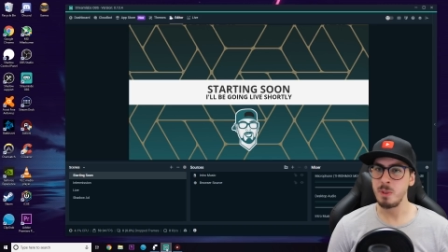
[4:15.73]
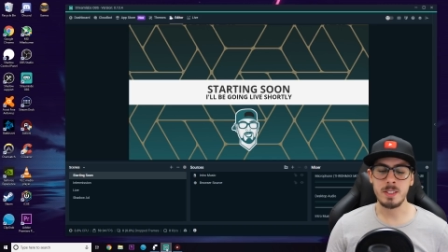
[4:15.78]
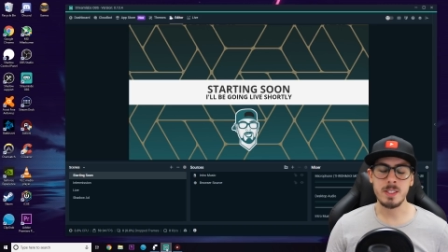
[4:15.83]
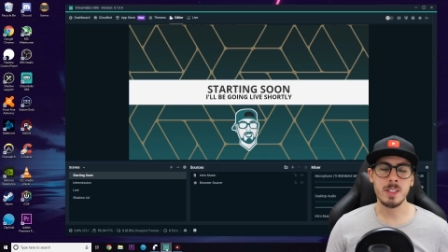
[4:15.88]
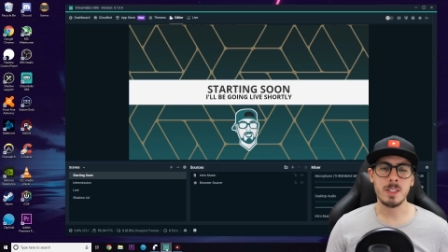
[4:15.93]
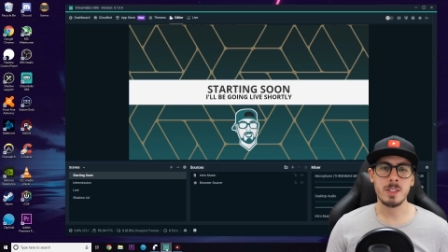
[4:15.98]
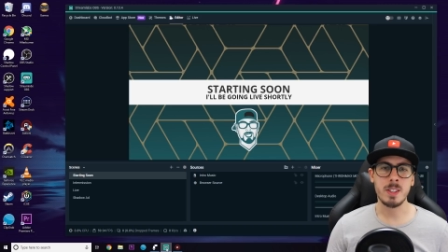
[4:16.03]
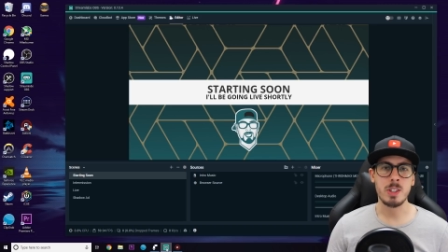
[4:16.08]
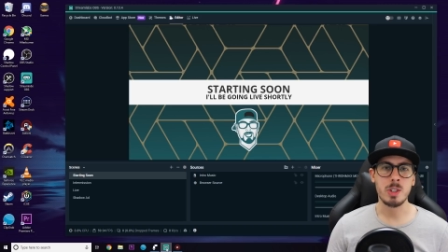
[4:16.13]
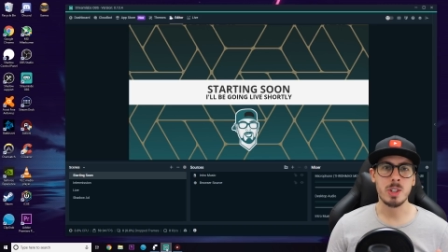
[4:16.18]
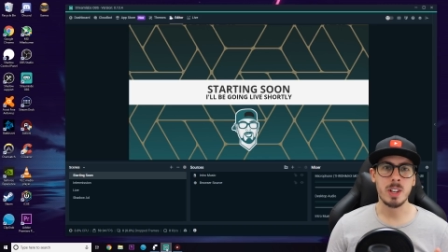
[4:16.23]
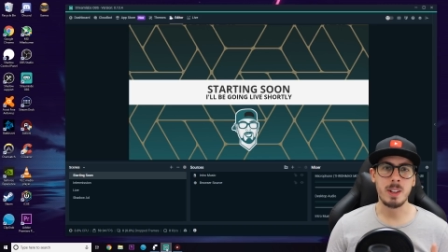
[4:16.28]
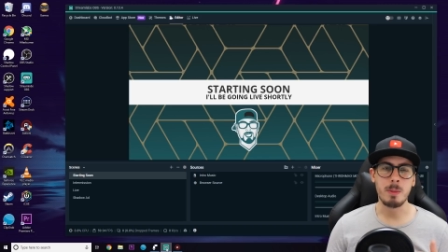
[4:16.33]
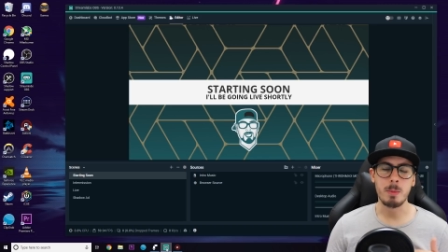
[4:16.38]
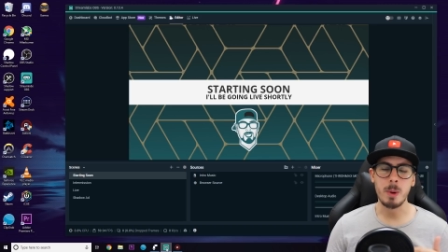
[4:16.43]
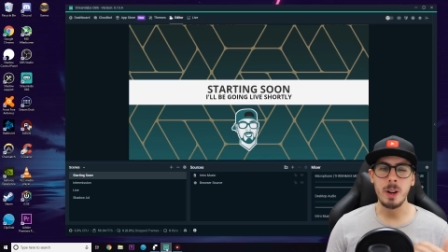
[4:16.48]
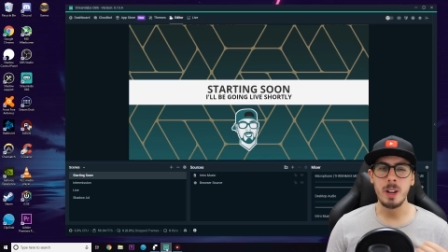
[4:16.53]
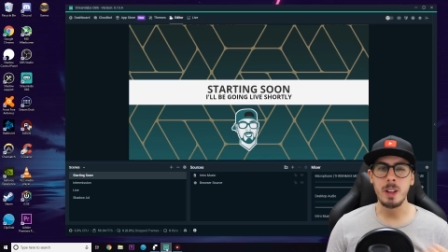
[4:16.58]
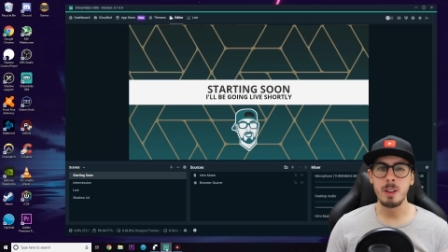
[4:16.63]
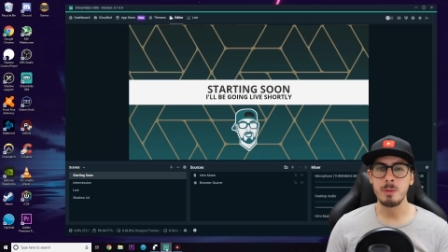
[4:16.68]
This is essentially
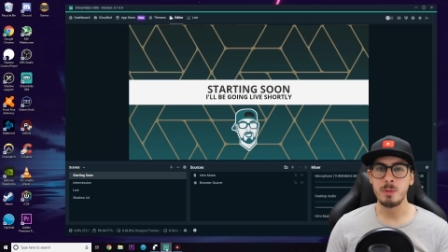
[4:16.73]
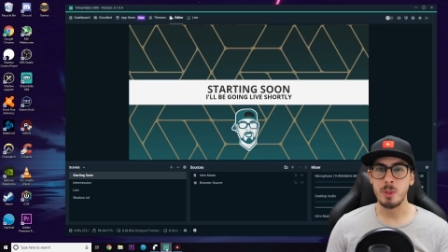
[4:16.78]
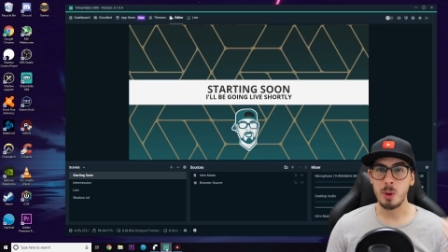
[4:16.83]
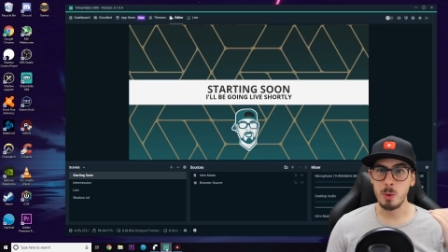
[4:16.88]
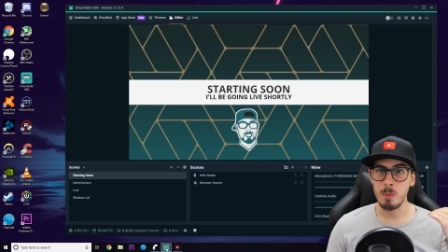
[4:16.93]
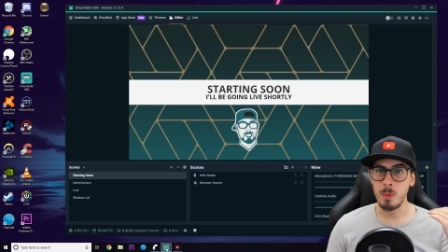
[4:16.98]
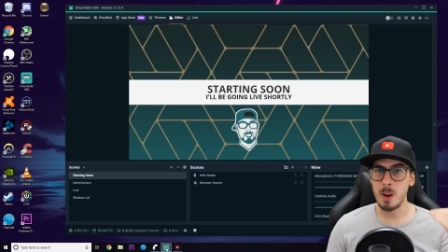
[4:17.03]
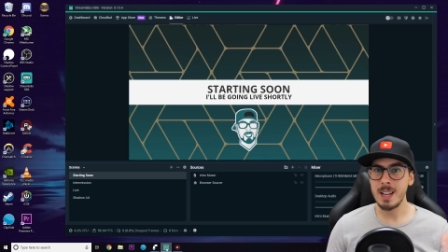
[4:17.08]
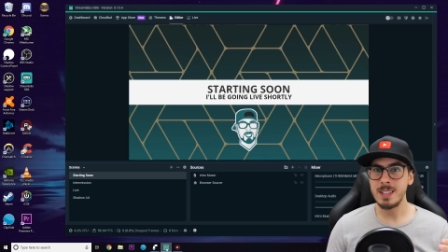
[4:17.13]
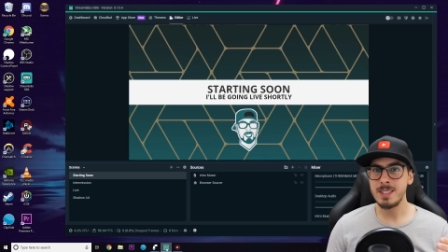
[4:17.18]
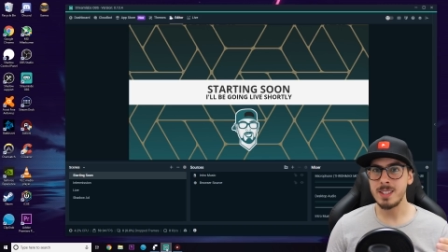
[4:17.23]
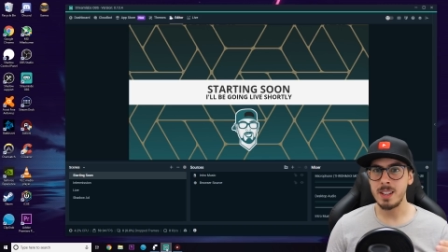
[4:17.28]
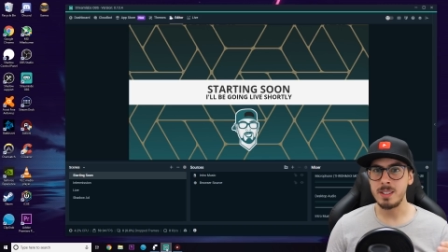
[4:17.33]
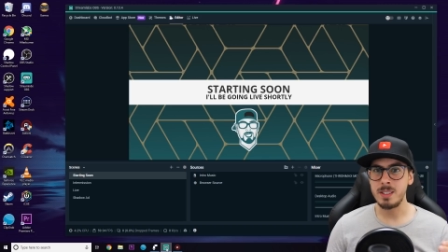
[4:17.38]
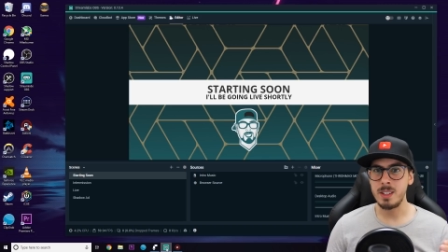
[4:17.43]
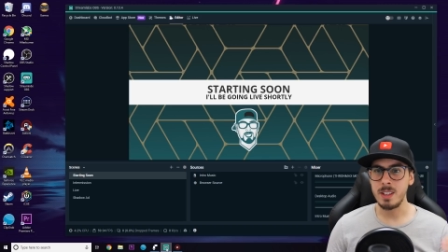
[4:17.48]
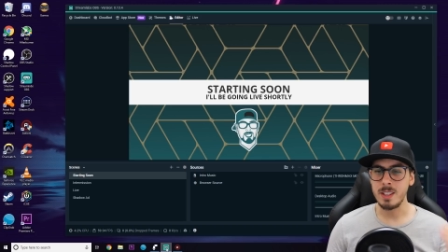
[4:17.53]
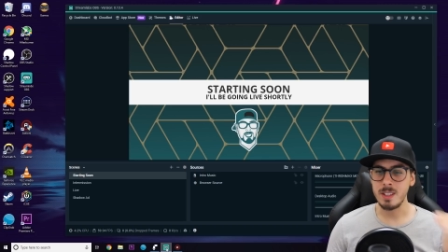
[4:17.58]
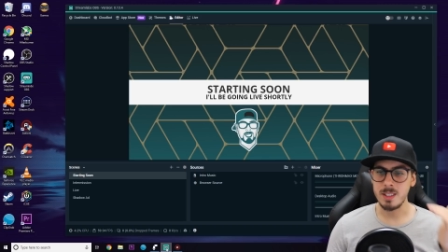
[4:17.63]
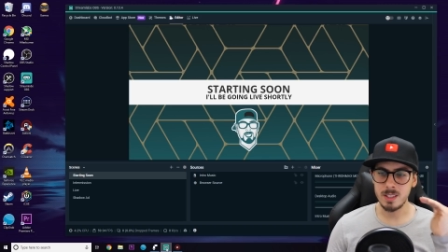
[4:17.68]
running through my
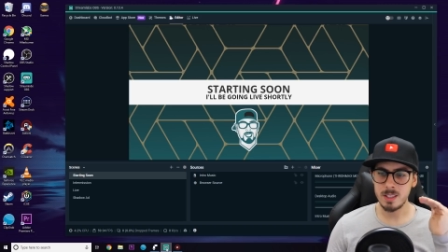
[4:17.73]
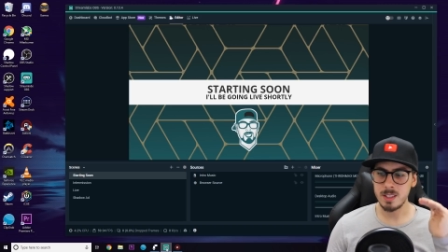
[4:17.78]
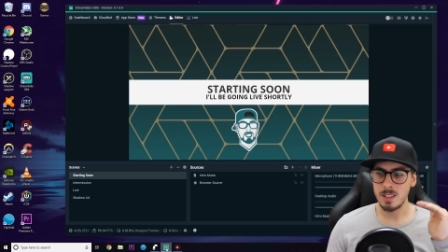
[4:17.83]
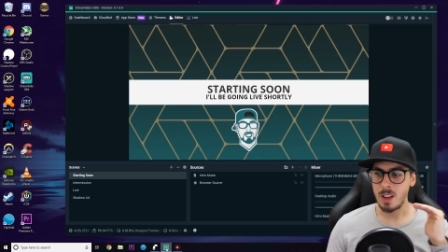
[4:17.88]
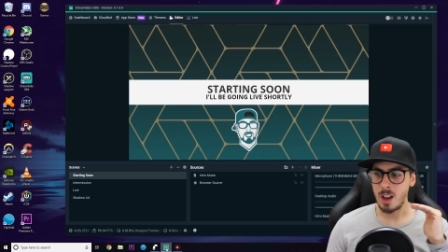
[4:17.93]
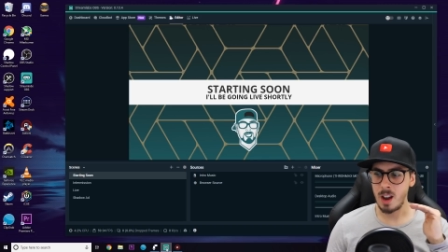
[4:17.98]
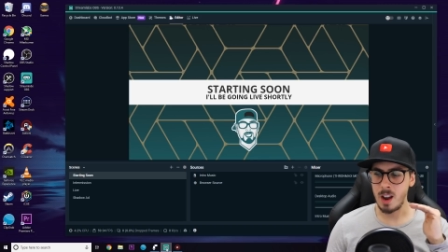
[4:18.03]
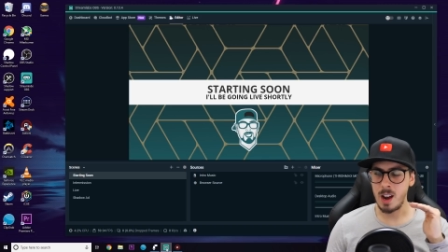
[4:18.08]
settings,